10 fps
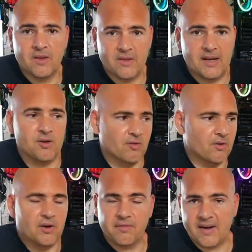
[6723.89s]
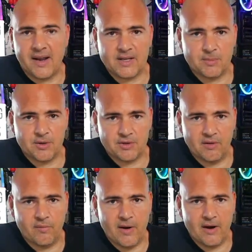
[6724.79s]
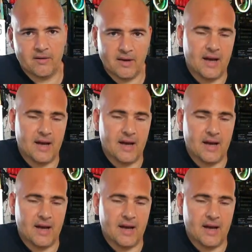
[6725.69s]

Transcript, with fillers: Then you can run your Fan Expert software